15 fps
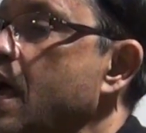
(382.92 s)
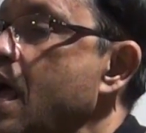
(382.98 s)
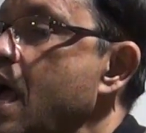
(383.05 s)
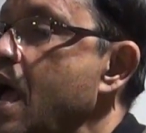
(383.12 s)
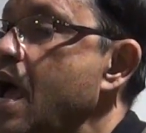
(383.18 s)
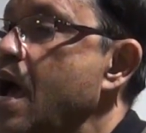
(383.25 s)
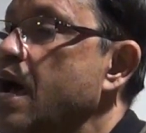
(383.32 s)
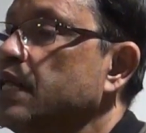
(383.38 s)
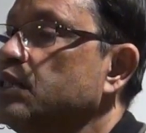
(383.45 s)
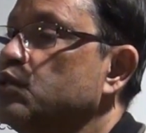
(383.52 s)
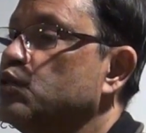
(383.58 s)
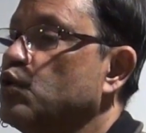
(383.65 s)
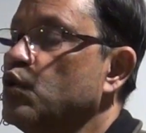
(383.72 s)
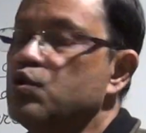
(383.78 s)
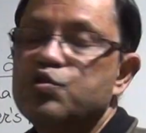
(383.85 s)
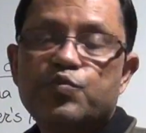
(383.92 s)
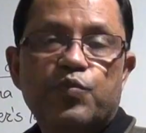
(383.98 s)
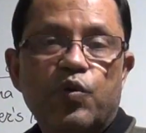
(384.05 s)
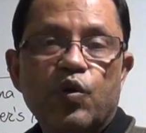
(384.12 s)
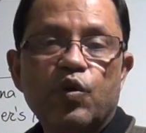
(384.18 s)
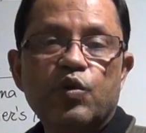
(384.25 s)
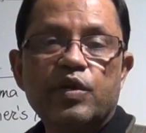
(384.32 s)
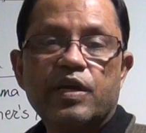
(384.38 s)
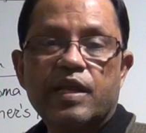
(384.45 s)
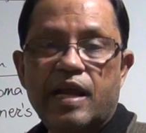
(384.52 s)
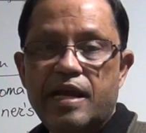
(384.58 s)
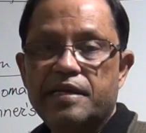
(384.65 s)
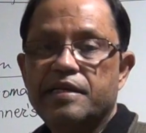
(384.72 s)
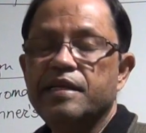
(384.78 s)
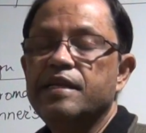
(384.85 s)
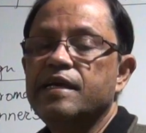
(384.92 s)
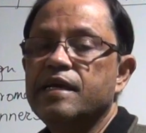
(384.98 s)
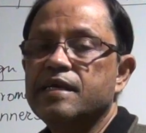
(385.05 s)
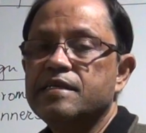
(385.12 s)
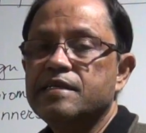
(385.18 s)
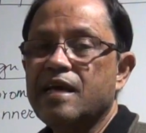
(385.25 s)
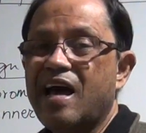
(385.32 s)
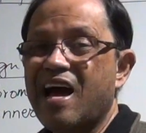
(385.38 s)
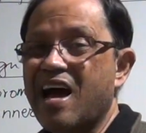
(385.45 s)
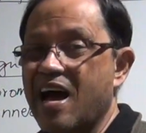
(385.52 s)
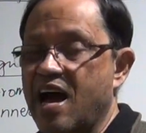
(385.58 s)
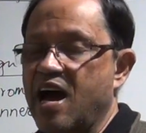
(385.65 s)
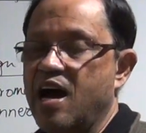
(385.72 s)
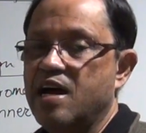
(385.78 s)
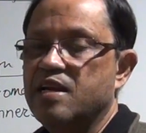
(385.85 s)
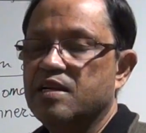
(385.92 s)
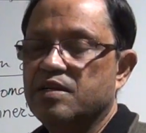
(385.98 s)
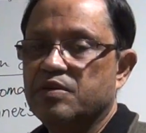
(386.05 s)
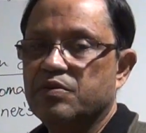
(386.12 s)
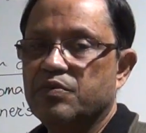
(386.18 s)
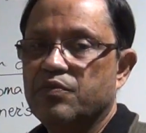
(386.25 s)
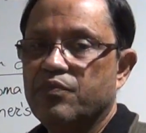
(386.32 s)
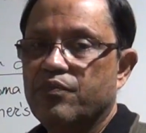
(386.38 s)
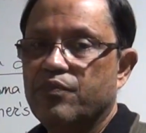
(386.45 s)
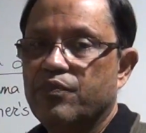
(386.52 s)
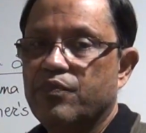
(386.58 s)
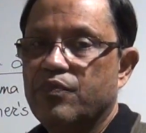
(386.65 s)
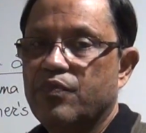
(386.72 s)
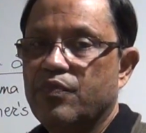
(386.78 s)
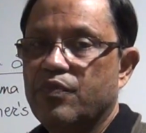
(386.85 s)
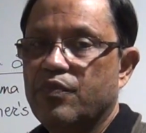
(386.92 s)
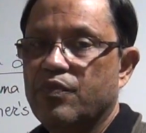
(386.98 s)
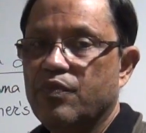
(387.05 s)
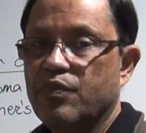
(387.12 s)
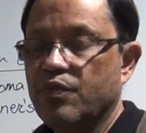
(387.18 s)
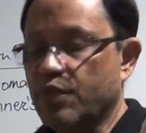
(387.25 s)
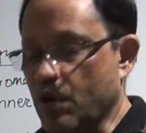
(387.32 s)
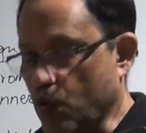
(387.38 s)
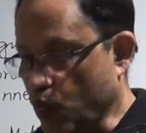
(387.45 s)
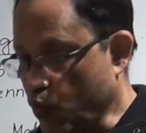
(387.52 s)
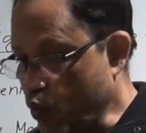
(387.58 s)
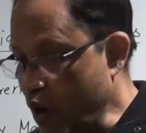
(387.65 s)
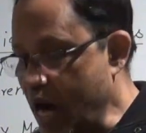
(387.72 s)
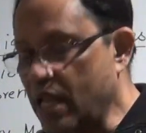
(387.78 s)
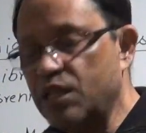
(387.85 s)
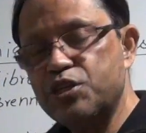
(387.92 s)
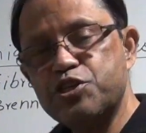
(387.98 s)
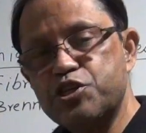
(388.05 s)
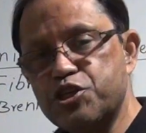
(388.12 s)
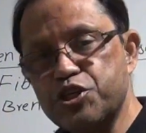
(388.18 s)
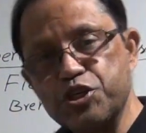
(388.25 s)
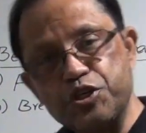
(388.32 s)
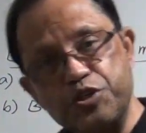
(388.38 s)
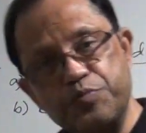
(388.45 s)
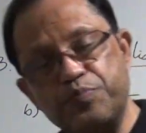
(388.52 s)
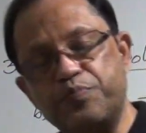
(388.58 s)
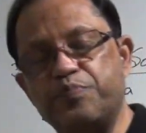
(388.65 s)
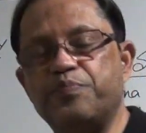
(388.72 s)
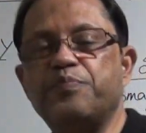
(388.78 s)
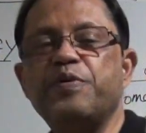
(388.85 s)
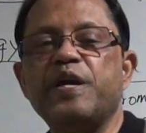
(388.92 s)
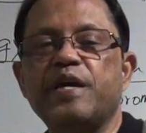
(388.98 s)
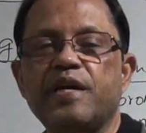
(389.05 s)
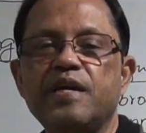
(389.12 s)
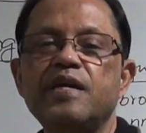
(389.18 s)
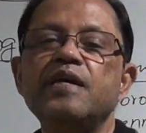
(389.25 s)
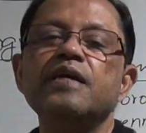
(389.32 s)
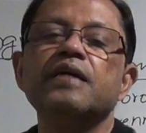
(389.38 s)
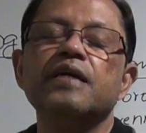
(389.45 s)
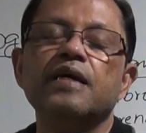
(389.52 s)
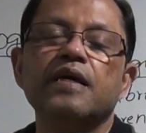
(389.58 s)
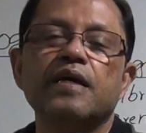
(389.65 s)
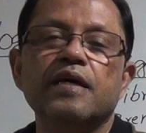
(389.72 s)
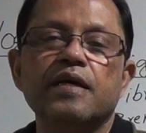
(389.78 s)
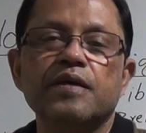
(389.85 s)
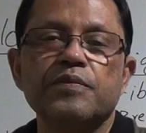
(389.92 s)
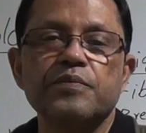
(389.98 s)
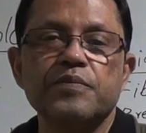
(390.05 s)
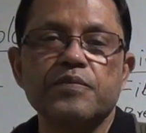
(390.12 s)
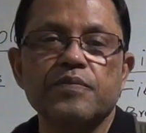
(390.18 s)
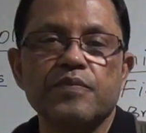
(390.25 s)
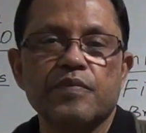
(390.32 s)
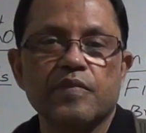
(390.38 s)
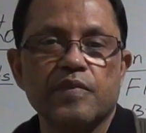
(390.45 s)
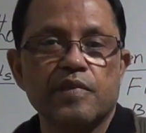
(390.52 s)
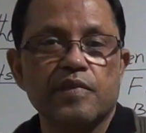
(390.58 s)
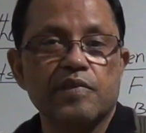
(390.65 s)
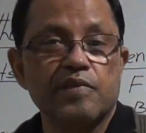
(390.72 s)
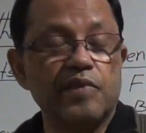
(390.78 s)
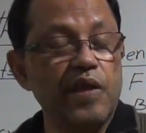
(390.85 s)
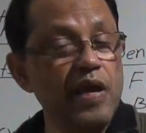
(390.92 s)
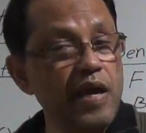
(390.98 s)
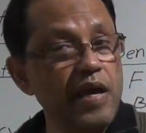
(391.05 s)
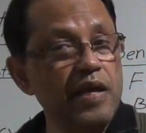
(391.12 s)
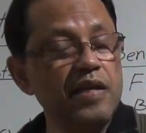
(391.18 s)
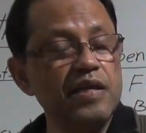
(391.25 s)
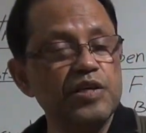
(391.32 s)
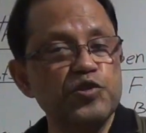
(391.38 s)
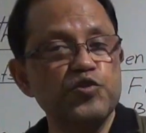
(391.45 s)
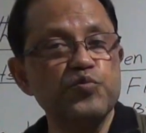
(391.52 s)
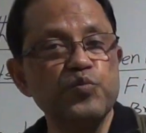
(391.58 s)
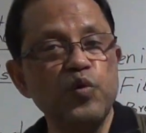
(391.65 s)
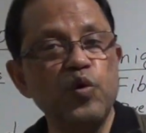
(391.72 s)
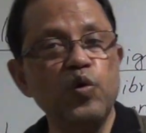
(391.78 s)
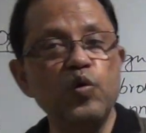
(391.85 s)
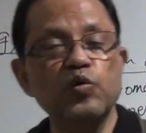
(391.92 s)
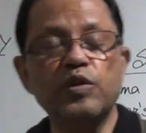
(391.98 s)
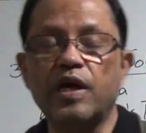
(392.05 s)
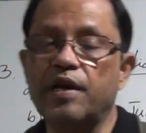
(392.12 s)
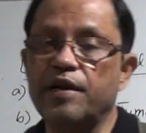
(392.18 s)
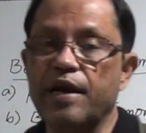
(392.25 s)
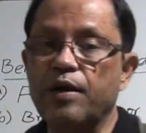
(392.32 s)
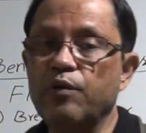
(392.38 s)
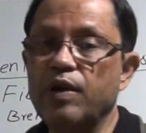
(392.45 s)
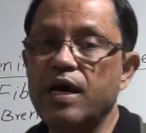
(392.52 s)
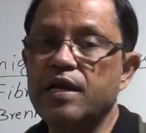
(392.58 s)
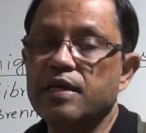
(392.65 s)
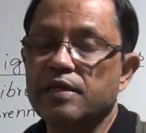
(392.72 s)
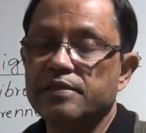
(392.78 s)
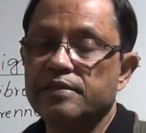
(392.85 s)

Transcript: and those 4 criteria are: the wall should be thin, smooth and regular,